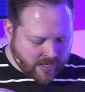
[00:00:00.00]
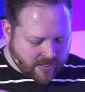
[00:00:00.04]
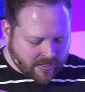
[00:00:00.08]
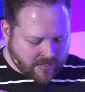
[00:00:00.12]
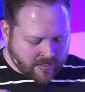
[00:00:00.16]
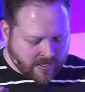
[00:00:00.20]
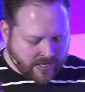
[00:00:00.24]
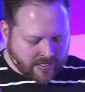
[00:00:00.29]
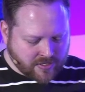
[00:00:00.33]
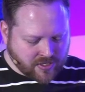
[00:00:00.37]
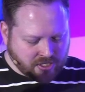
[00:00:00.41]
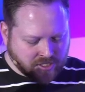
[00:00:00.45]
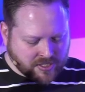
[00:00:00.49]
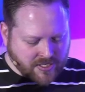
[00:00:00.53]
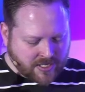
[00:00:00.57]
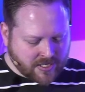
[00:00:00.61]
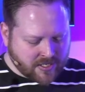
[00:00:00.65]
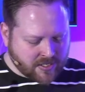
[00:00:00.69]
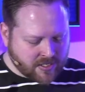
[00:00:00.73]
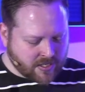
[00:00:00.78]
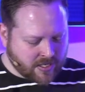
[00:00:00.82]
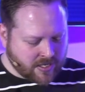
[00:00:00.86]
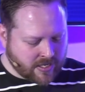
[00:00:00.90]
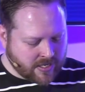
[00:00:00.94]
and just
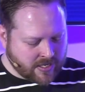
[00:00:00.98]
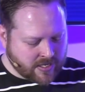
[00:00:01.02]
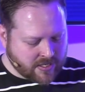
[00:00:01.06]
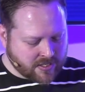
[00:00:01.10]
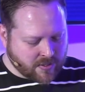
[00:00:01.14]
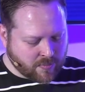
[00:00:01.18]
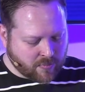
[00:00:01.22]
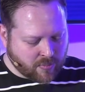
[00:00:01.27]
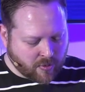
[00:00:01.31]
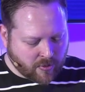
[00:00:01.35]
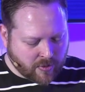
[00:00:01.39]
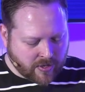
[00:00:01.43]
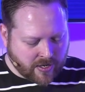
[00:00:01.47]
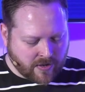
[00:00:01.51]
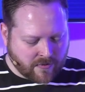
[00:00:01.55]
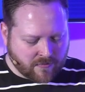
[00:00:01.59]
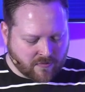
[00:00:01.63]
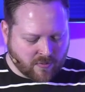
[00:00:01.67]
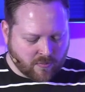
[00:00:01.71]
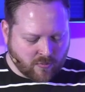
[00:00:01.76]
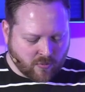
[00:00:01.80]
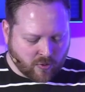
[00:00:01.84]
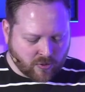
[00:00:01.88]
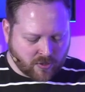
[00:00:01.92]
as it is appointed
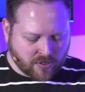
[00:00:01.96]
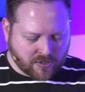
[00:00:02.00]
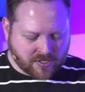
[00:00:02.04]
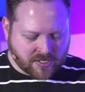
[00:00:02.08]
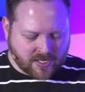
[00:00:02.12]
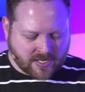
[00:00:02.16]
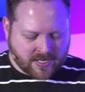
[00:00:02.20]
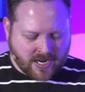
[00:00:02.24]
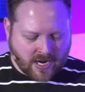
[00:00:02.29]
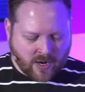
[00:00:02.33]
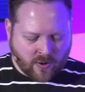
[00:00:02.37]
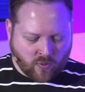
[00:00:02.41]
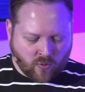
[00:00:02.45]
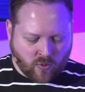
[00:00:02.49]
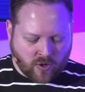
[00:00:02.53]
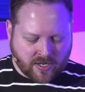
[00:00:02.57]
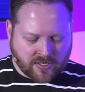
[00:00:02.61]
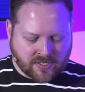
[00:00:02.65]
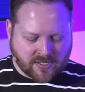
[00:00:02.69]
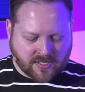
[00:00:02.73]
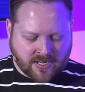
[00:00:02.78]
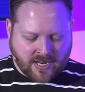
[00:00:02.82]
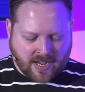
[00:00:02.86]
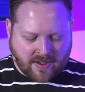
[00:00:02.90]
for mortals to die
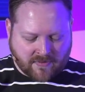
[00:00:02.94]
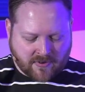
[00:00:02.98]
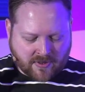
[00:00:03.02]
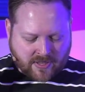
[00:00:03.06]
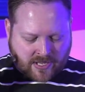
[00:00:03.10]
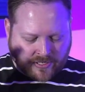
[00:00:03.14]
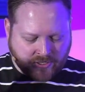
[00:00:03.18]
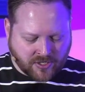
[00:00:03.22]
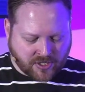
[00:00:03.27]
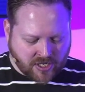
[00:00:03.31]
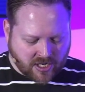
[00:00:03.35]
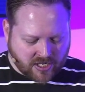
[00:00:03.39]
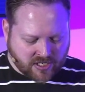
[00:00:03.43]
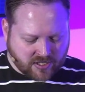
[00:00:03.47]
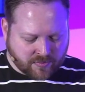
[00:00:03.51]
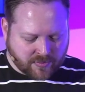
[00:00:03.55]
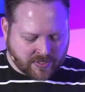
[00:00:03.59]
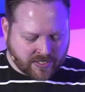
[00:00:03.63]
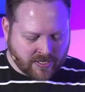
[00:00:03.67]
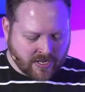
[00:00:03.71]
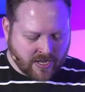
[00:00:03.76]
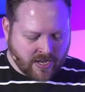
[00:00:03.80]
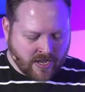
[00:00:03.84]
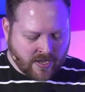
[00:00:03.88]
once and after that
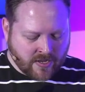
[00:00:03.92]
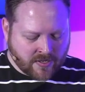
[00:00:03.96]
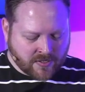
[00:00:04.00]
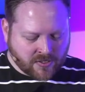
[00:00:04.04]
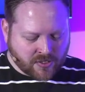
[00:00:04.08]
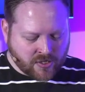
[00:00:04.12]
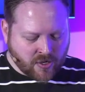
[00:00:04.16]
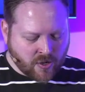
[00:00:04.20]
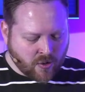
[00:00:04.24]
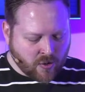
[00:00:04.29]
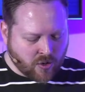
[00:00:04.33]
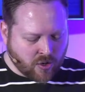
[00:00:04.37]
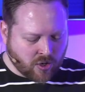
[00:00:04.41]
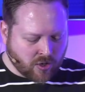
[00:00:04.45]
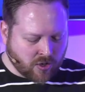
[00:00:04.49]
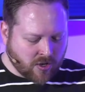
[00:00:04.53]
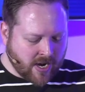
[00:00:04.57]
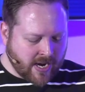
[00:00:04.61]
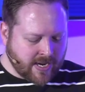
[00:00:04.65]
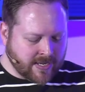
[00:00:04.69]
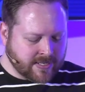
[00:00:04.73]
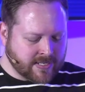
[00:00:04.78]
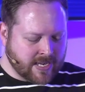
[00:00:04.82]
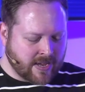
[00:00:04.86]
judgment, so
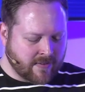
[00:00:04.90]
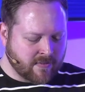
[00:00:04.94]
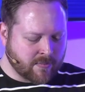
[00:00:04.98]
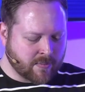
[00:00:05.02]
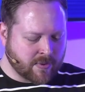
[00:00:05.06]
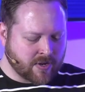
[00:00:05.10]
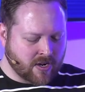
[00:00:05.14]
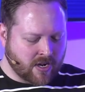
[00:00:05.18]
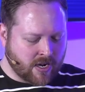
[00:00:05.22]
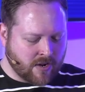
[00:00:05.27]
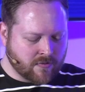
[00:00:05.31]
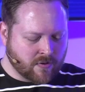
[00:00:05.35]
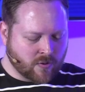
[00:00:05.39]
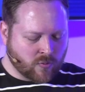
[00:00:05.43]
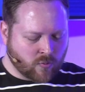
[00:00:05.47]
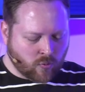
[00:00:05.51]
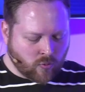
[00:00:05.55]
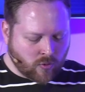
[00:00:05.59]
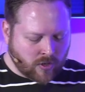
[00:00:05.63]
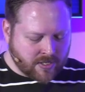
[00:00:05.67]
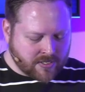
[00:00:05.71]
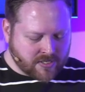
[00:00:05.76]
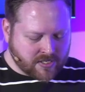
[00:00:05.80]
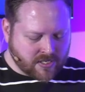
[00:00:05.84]
Christ, having been offered
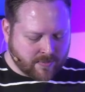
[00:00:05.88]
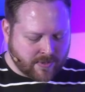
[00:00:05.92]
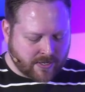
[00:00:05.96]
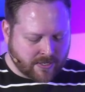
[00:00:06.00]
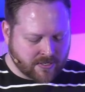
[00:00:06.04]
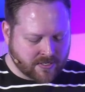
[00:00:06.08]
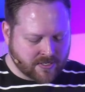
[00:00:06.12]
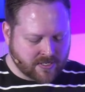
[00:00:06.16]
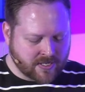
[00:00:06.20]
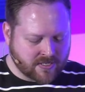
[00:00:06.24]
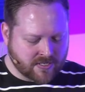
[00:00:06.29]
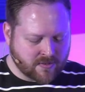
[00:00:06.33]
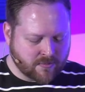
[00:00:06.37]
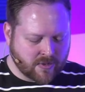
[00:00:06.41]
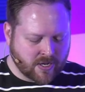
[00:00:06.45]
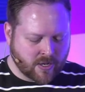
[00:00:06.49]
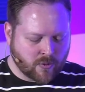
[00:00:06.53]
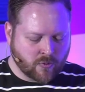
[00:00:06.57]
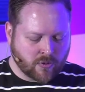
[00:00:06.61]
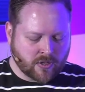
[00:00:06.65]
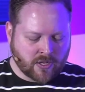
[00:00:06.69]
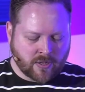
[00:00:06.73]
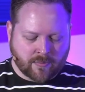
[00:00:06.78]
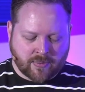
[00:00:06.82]
once to bear the sins of
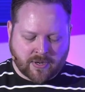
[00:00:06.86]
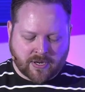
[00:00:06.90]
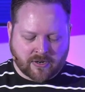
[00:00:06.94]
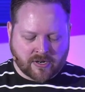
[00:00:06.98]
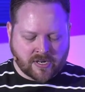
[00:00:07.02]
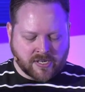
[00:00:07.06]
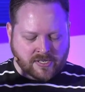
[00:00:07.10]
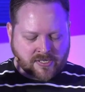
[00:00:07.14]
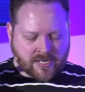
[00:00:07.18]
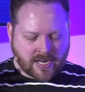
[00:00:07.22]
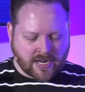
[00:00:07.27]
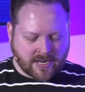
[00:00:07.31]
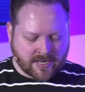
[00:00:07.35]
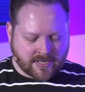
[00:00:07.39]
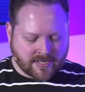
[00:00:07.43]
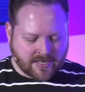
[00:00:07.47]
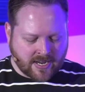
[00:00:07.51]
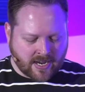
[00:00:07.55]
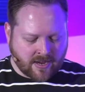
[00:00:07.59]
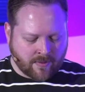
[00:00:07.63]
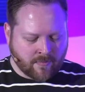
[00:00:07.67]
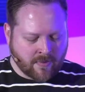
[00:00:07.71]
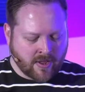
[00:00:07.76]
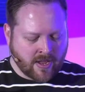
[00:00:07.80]
many, will appear a second
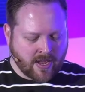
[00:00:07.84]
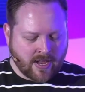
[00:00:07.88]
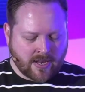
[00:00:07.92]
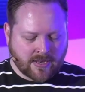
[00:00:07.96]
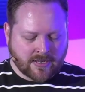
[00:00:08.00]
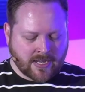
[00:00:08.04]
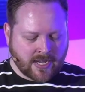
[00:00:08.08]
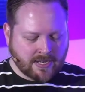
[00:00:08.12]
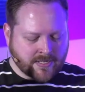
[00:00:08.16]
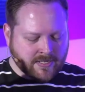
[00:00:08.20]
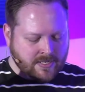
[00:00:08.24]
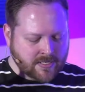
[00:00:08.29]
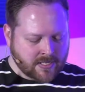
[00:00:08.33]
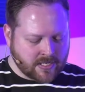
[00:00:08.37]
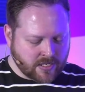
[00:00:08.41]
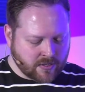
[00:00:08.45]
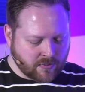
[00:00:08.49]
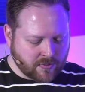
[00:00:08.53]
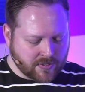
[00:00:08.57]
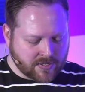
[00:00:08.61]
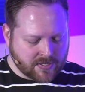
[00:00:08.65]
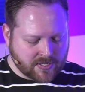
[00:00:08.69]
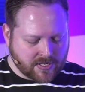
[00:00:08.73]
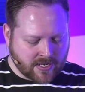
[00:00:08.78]
time, not to
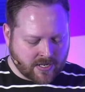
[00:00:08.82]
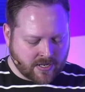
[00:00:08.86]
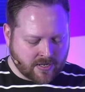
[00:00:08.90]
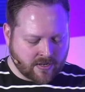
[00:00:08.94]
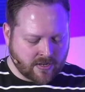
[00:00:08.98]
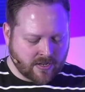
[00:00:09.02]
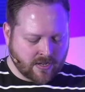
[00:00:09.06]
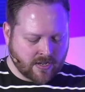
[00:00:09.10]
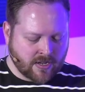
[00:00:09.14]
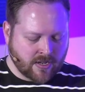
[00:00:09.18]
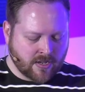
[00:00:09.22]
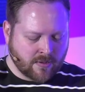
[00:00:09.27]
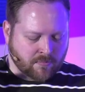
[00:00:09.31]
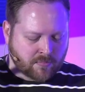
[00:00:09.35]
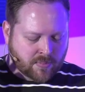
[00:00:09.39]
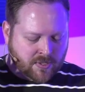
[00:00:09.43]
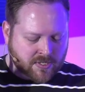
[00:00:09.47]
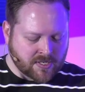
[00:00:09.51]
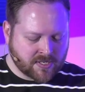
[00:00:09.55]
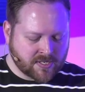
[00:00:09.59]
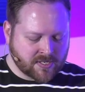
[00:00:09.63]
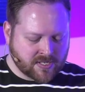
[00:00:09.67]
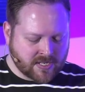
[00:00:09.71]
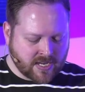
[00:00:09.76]
deal with sin,
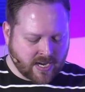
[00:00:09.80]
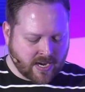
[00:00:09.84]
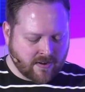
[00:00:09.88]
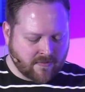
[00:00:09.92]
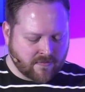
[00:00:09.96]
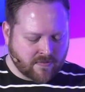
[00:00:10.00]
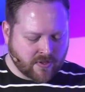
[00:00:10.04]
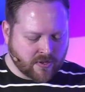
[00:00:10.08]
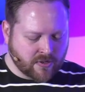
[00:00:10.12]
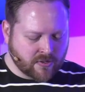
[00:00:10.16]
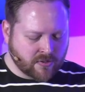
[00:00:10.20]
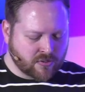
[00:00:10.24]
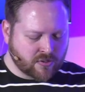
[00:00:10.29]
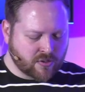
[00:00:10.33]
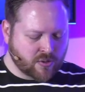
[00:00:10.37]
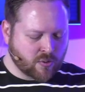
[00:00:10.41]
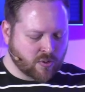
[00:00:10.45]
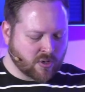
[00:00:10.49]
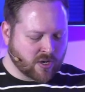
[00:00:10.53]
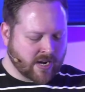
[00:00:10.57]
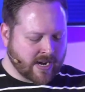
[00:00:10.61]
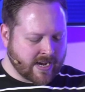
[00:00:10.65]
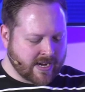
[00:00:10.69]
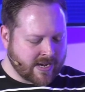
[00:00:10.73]
but to save those
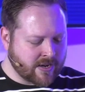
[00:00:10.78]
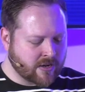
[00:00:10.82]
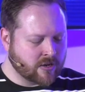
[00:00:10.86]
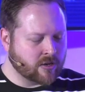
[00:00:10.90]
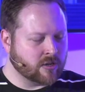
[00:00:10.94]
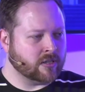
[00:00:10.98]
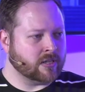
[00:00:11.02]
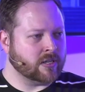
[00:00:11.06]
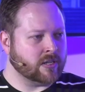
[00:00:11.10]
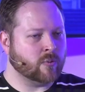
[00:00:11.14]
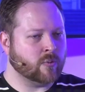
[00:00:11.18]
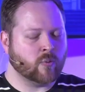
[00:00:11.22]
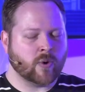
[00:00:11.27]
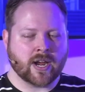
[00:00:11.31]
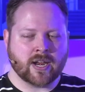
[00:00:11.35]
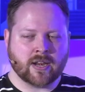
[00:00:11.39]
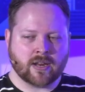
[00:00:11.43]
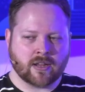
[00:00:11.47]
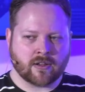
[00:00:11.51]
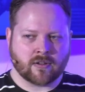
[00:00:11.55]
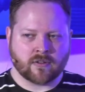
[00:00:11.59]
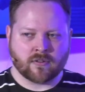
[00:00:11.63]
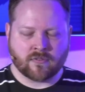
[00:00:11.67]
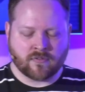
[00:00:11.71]
who are eagerly
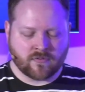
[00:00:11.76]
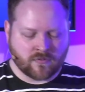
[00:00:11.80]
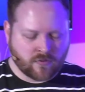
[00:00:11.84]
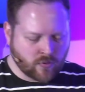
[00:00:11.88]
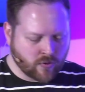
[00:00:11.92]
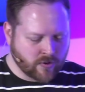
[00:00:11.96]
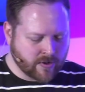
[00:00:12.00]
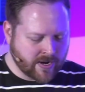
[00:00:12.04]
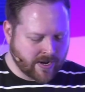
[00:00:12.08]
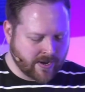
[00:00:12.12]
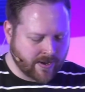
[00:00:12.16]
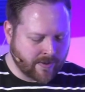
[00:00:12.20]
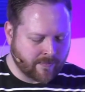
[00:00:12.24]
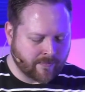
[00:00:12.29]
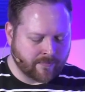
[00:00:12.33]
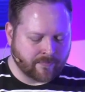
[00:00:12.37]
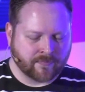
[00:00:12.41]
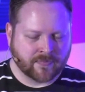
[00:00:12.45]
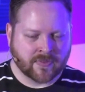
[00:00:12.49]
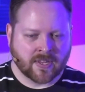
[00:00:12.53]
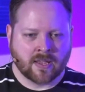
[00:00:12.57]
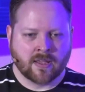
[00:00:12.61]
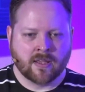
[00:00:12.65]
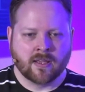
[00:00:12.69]
waiting for him.
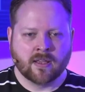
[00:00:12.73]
